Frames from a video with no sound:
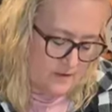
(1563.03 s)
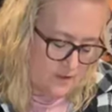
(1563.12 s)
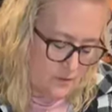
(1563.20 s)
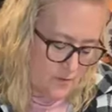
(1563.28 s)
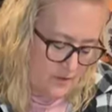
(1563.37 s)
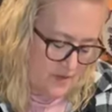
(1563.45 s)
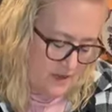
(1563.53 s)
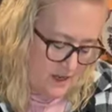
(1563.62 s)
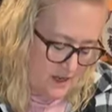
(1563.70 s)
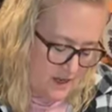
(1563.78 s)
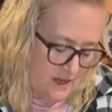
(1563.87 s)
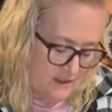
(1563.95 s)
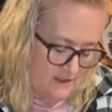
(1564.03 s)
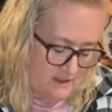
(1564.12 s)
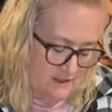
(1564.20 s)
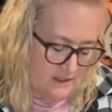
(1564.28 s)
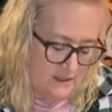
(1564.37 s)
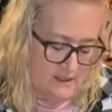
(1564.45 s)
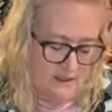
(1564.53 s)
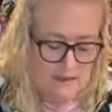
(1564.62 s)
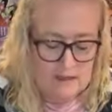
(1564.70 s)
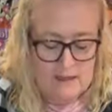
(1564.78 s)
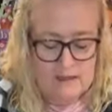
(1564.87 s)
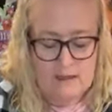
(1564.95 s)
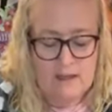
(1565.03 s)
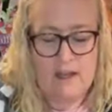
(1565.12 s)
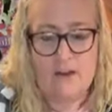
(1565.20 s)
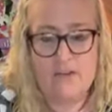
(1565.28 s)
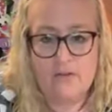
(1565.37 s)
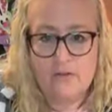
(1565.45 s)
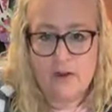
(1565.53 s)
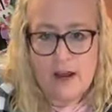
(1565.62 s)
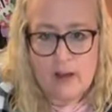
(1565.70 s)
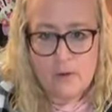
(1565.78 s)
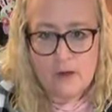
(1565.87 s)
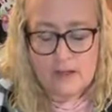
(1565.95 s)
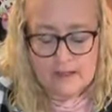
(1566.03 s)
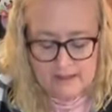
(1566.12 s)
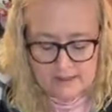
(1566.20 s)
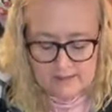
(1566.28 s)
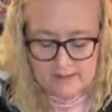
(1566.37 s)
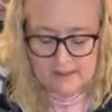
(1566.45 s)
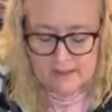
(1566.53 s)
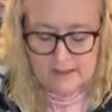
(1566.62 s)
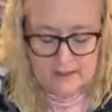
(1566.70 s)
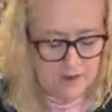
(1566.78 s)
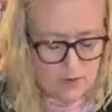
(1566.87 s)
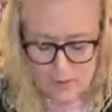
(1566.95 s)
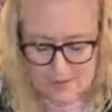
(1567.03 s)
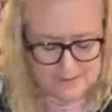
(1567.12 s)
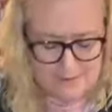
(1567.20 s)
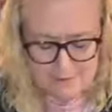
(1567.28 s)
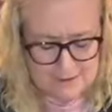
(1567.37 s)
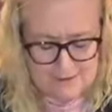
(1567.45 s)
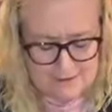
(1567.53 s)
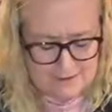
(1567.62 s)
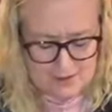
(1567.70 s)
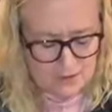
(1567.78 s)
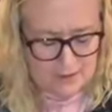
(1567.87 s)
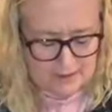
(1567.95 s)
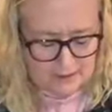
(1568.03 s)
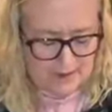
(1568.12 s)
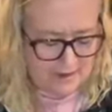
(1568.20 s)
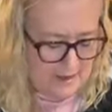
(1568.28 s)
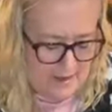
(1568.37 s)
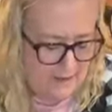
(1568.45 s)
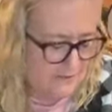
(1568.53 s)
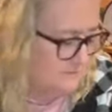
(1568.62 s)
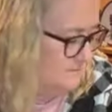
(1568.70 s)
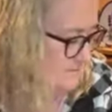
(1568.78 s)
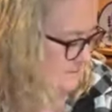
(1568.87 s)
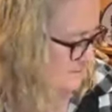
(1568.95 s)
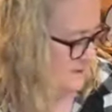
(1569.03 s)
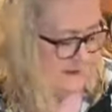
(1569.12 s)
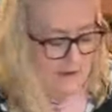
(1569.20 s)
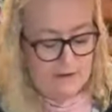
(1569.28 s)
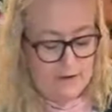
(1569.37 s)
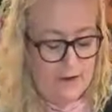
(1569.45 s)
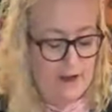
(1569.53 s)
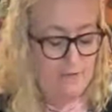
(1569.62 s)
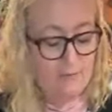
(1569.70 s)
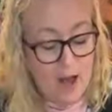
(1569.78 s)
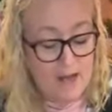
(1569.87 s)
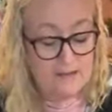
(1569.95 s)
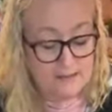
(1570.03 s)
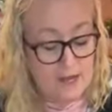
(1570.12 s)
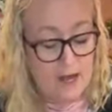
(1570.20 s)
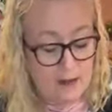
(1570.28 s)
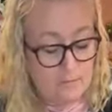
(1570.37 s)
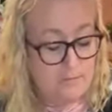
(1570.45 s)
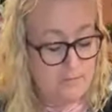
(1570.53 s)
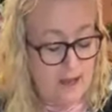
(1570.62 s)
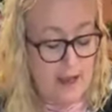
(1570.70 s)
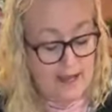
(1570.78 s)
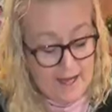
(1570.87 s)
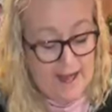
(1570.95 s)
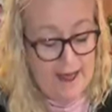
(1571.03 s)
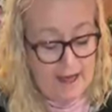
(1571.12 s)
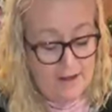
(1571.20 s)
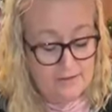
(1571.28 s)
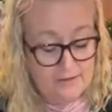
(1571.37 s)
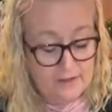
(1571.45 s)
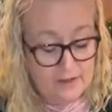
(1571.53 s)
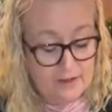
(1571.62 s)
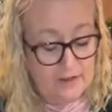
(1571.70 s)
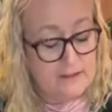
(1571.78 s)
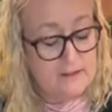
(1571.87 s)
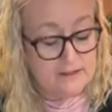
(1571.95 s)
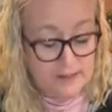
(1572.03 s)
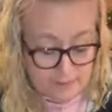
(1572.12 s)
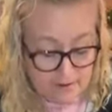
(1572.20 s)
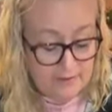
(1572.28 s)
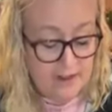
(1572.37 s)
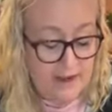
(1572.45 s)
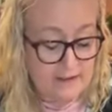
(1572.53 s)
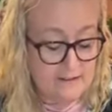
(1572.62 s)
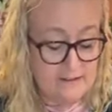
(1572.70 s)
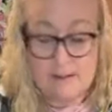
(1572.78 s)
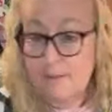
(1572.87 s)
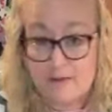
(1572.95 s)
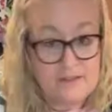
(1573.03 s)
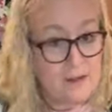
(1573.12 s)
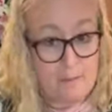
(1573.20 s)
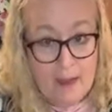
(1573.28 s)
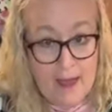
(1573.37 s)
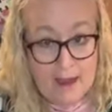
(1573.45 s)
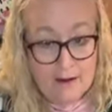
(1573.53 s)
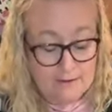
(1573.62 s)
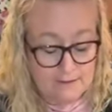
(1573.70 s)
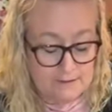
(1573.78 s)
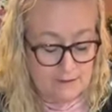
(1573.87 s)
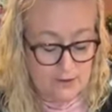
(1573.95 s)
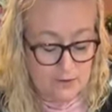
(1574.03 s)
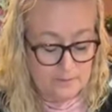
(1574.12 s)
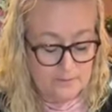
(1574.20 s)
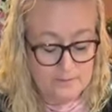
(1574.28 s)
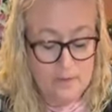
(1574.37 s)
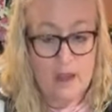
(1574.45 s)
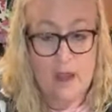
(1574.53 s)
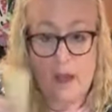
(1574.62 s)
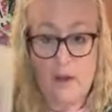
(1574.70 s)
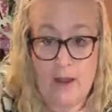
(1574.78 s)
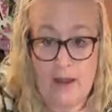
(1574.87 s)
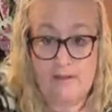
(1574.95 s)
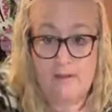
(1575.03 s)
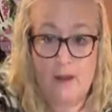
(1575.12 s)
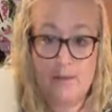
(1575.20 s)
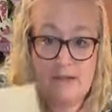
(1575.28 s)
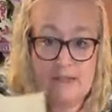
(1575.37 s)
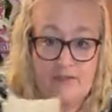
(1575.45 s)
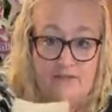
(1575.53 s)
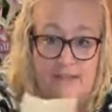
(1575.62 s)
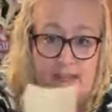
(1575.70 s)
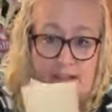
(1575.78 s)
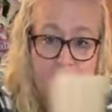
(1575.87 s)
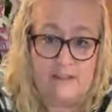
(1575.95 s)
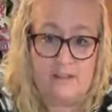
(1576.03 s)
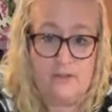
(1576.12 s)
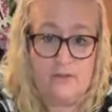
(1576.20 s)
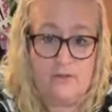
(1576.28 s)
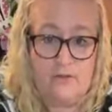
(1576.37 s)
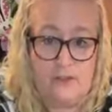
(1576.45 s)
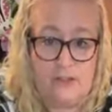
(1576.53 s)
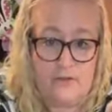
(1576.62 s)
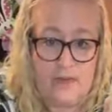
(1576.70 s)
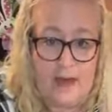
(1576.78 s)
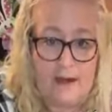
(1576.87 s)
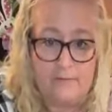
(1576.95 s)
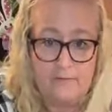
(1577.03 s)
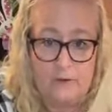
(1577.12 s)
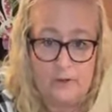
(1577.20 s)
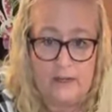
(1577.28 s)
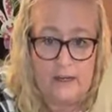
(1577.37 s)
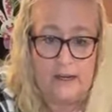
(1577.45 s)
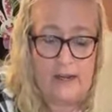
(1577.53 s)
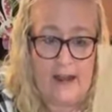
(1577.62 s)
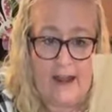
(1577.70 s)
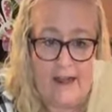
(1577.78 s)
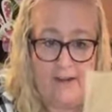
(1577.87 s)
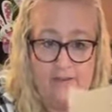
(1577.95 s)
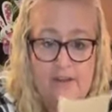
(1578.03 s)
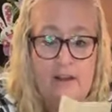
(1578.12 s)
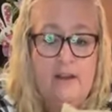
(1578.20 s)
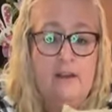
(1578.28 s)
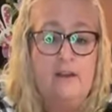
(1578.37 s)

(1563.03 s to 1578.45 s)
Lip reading: if it's super thin. Is it gonna fray real easy? You know, what's it doing? I don't know. I've bought some. I have. Some I've liked, some I've sent back. So, okay, so I'm dovetailing. So to do that, I'm folding it in half,